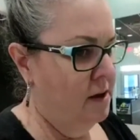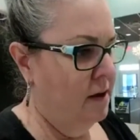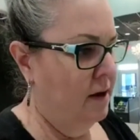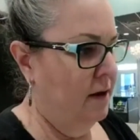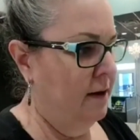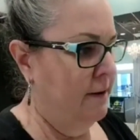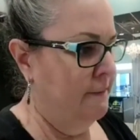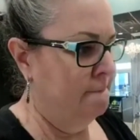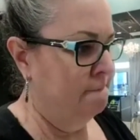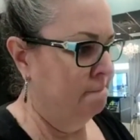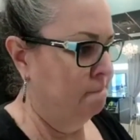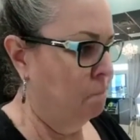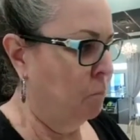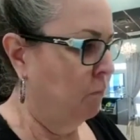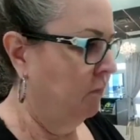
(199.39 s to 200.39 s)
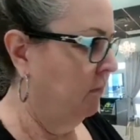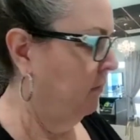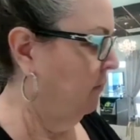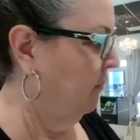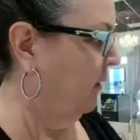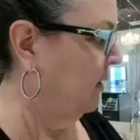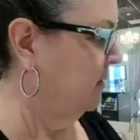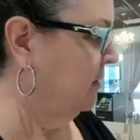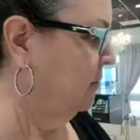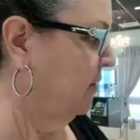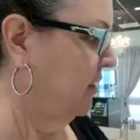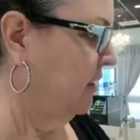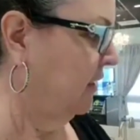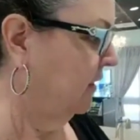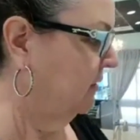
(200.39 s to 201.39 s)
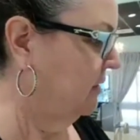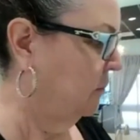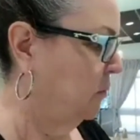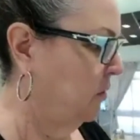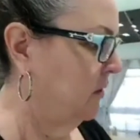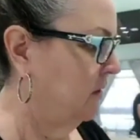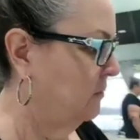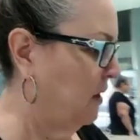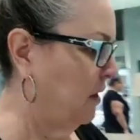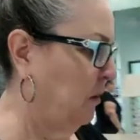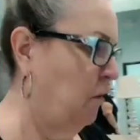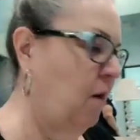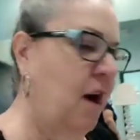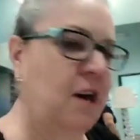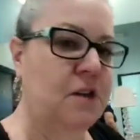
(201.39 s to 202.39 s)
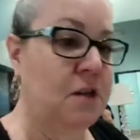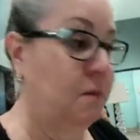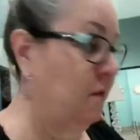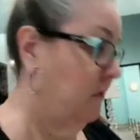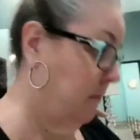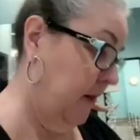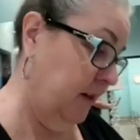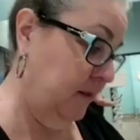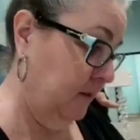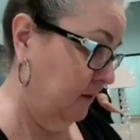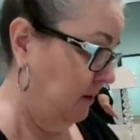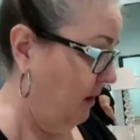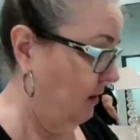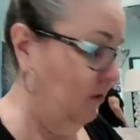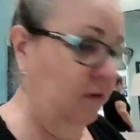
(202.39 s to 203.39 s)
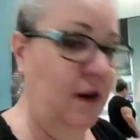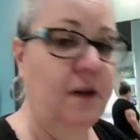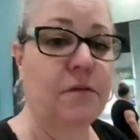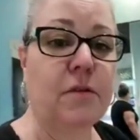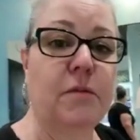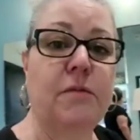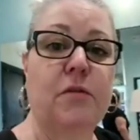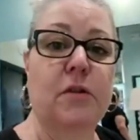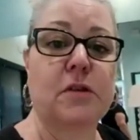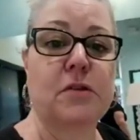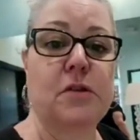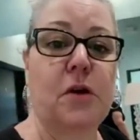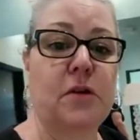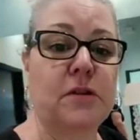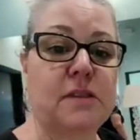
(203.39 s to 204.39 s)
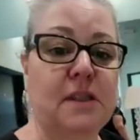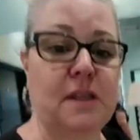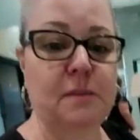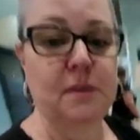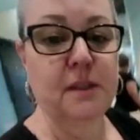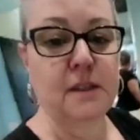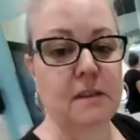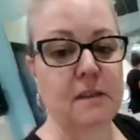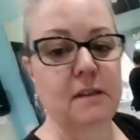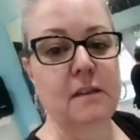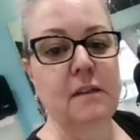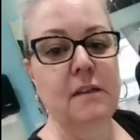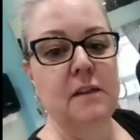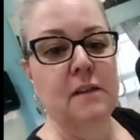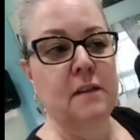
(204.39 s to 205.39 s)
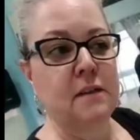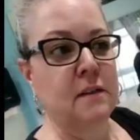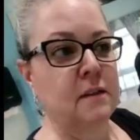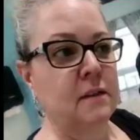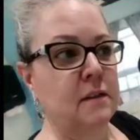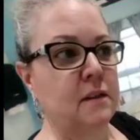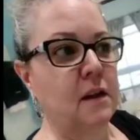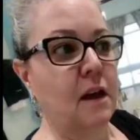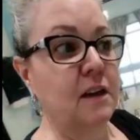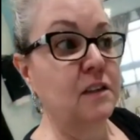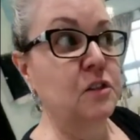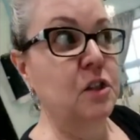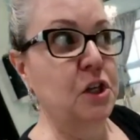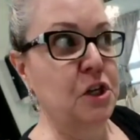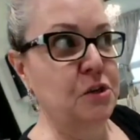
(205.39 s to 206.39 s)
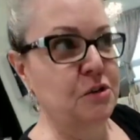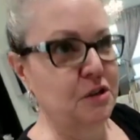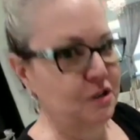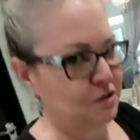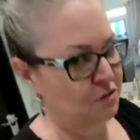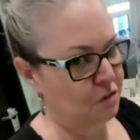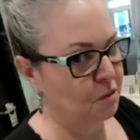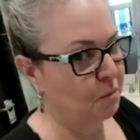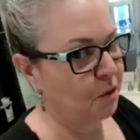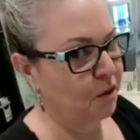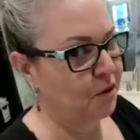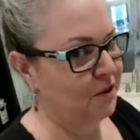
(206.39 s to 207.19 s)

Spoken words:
Some of the things I'm putting in my garage, some of them I don't have room for, so it's going to be a little not as cute as normal